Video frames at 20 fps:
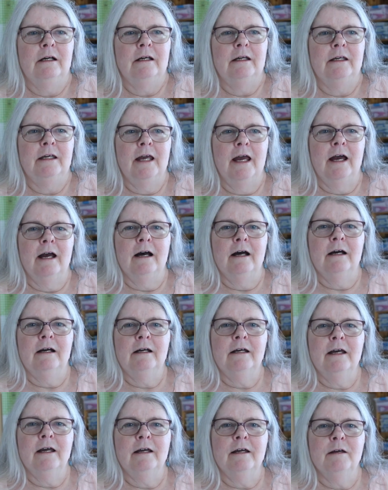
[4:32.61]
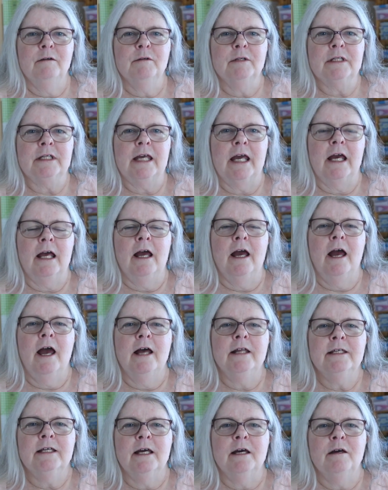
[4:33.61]
yeah, it
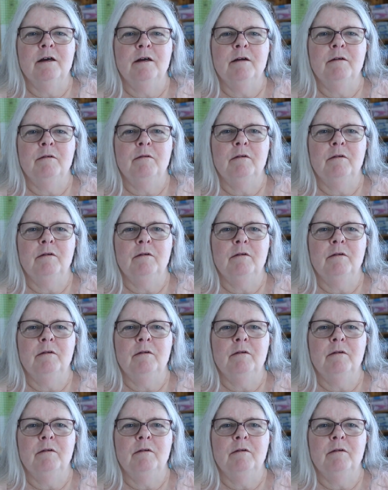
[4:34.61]
had to,